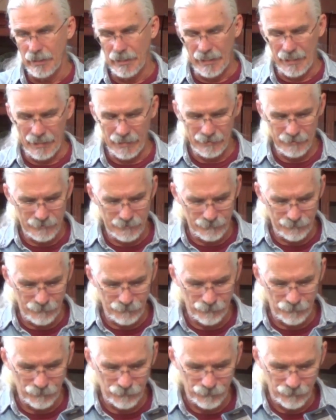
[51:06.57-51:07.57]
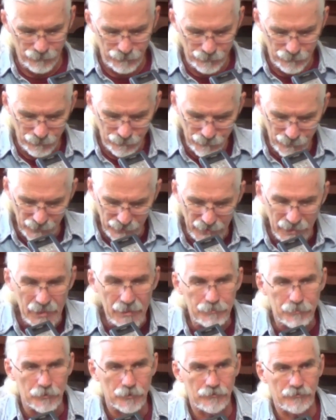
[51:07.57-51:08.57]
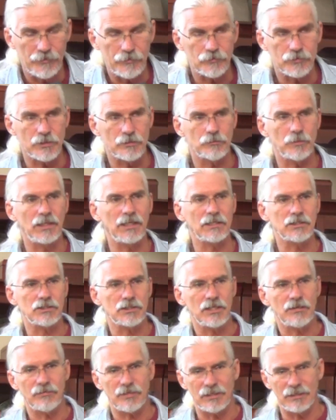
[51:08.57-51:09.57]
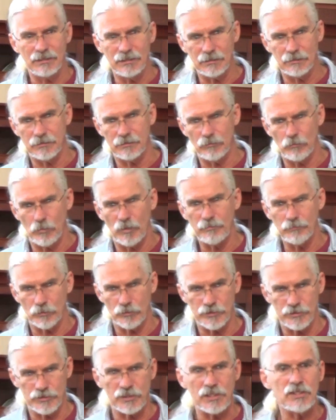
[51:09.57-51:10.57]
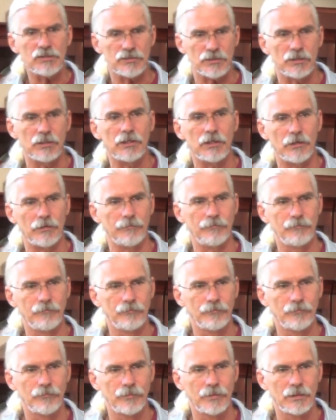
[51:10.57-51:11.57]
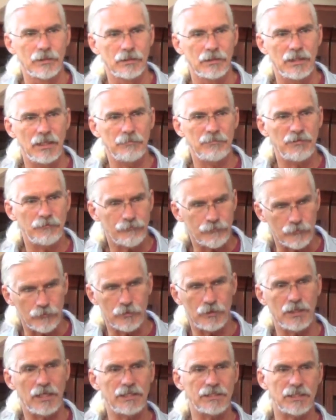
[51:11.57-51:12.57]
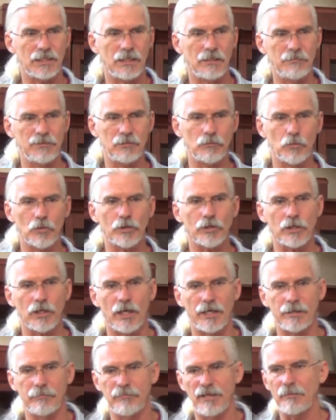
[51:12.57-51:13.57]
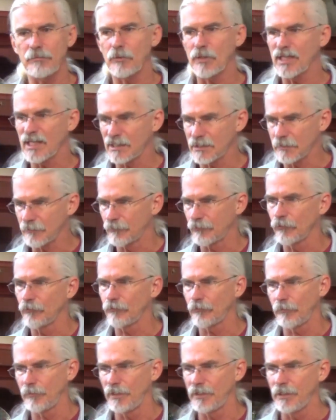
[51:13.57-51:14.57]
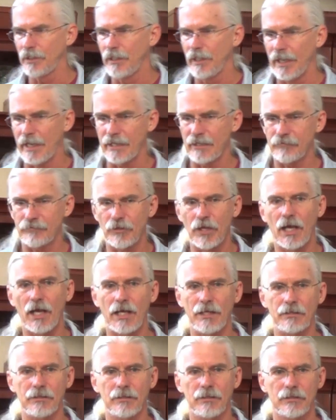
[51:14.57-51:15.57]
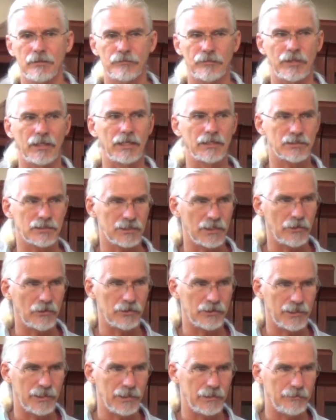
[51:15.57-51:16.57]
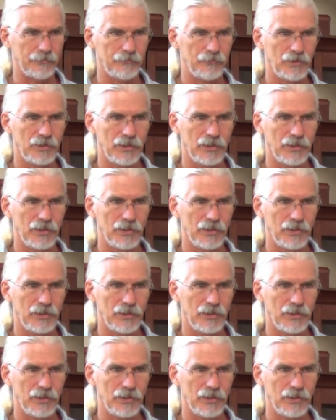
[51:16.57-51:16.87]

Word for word: And the keeper of the vineyard says, Well, let's give it a, one more season here. Let me fertilize it. Let me work on it. Maybe we can get some fruit from it. And if not, then let's tear it down.